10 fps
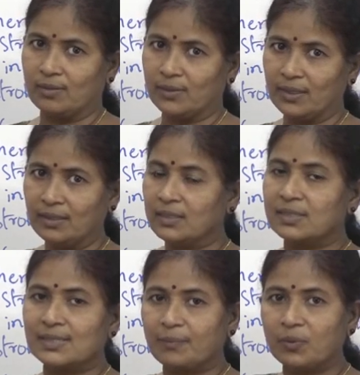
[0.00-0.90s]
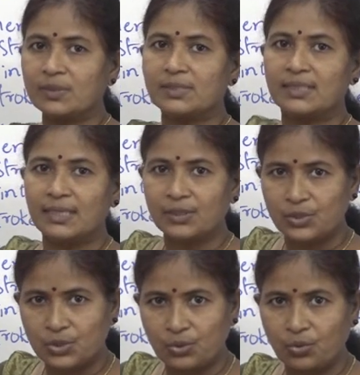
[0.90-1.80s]
Okay. Suppose these
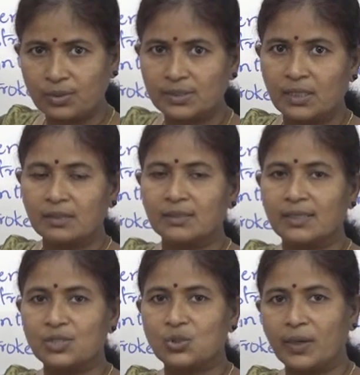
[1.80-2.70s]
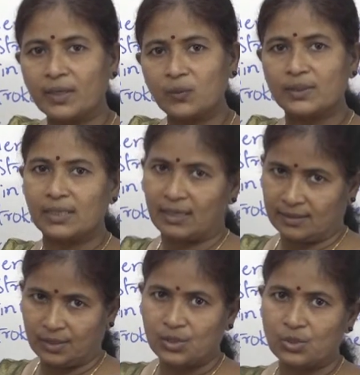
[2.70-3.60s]
strokes, they join with the
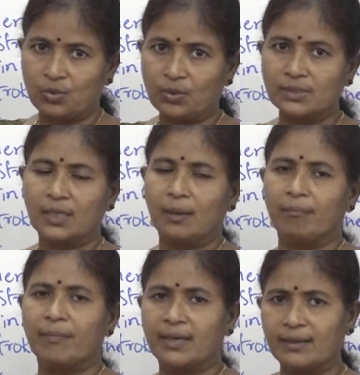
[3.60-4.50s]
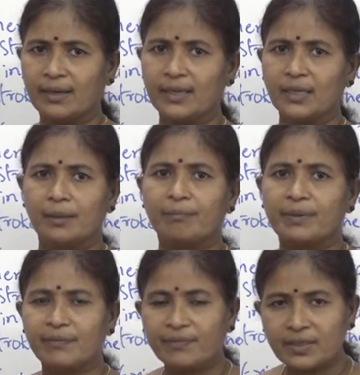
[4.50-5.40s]
other strokes, mainly
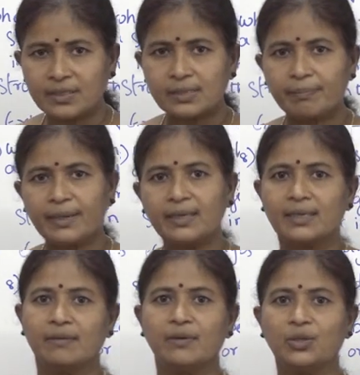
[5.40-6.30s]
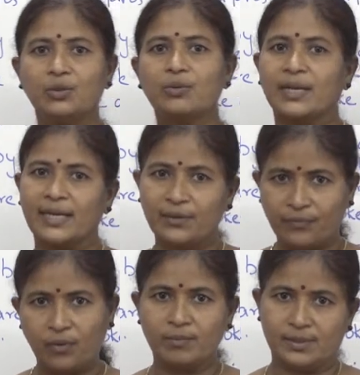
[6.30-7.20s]
preference being given to right
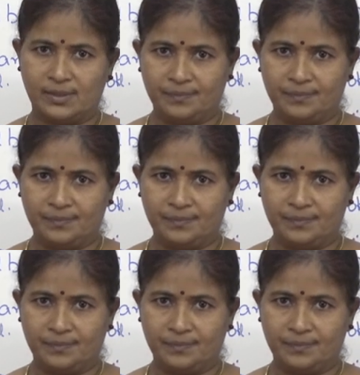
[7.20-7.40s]
forms.